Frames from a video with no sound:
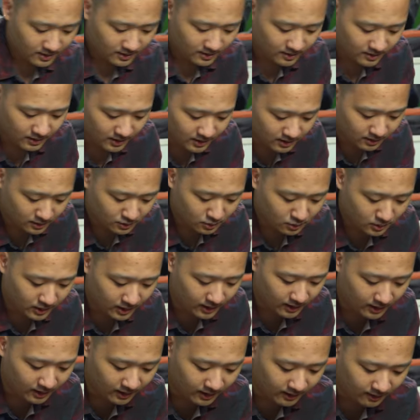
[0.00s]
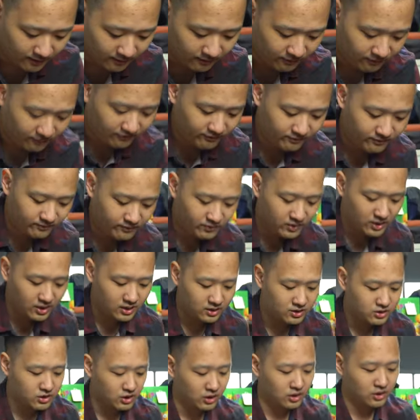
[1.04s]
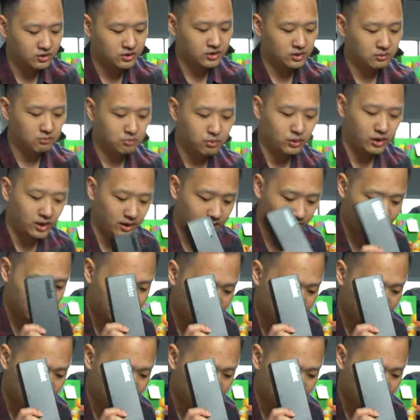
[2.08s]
And then you have a charging brick,